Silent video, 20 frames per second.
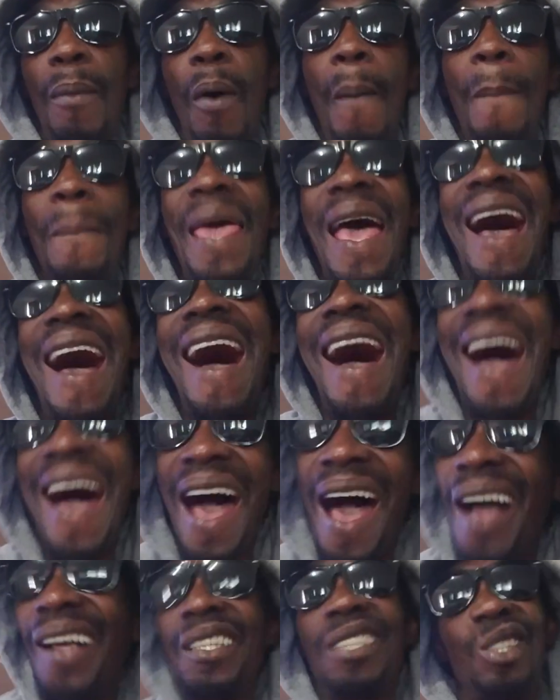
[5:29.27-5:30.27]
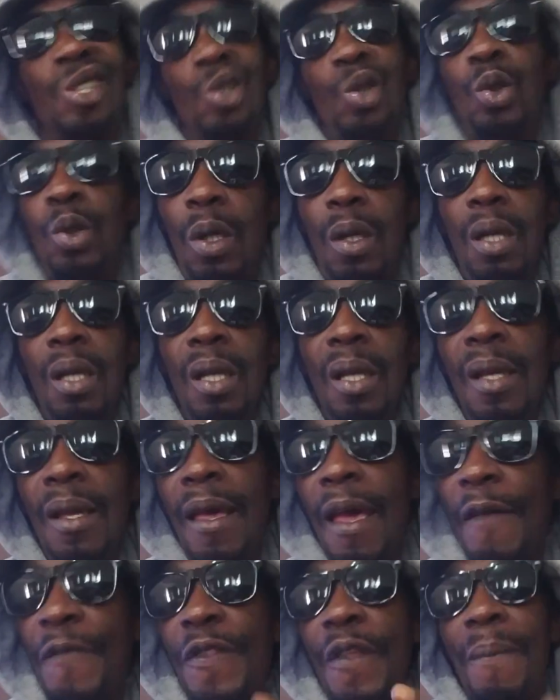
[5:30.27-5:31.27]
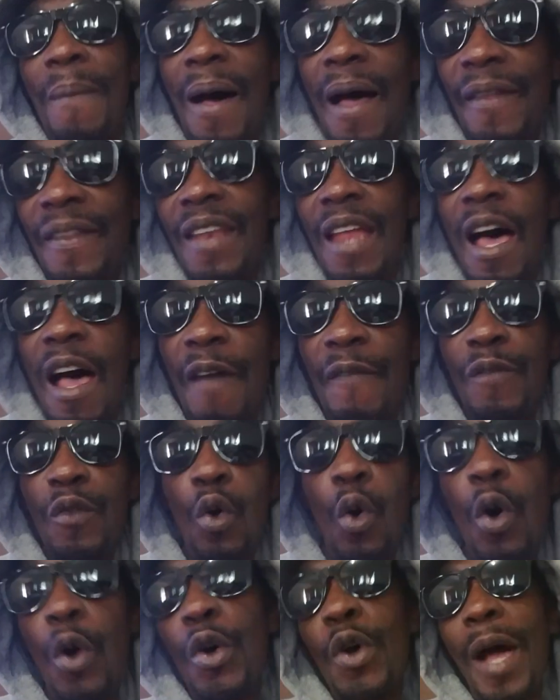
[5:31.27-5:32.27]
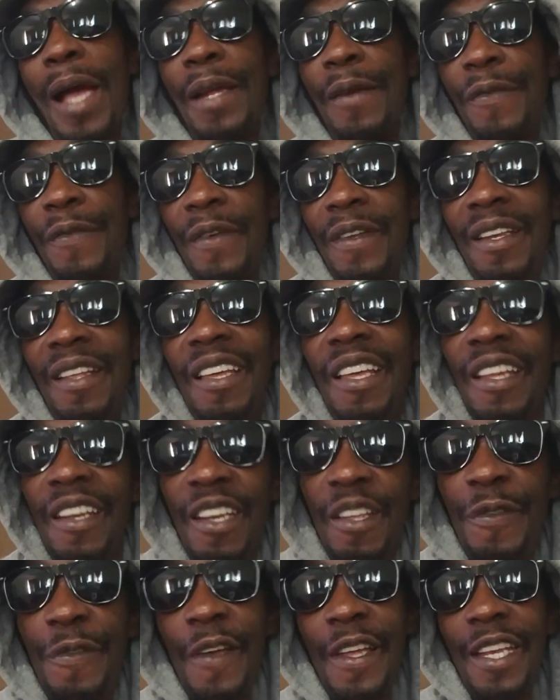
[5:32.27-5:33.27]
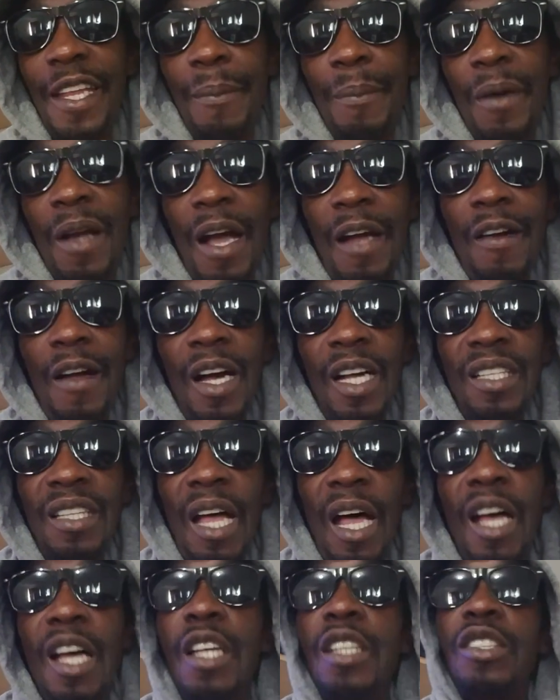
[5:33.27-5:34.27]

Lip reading: But me ask, you know, if the man now have no right for the defend him character.